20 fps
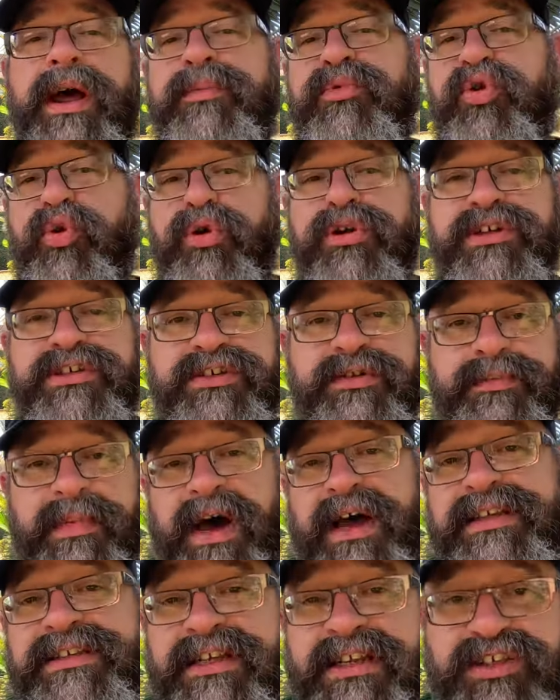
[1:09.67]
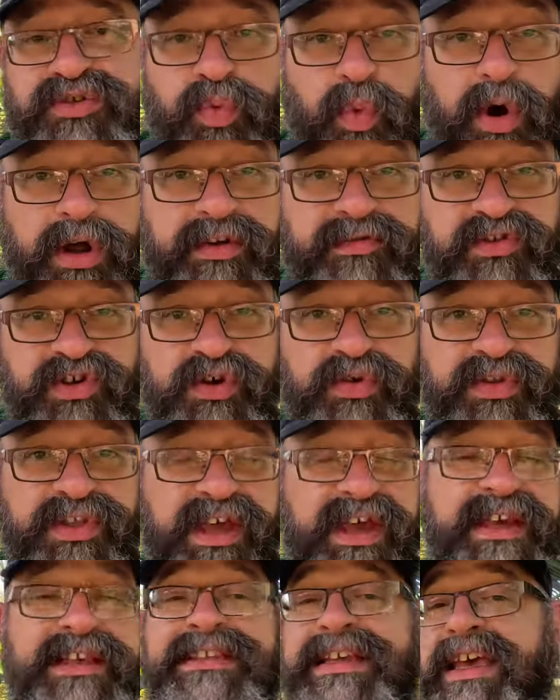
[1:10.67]
I'm going to surmise that it's one of two
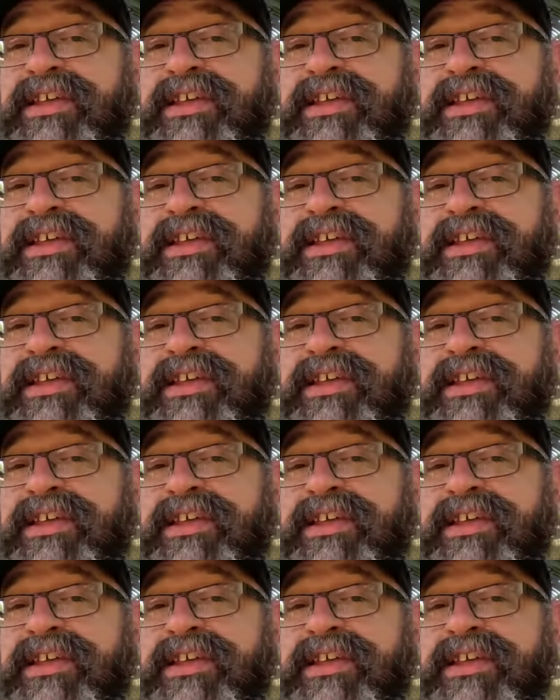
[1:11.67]
things.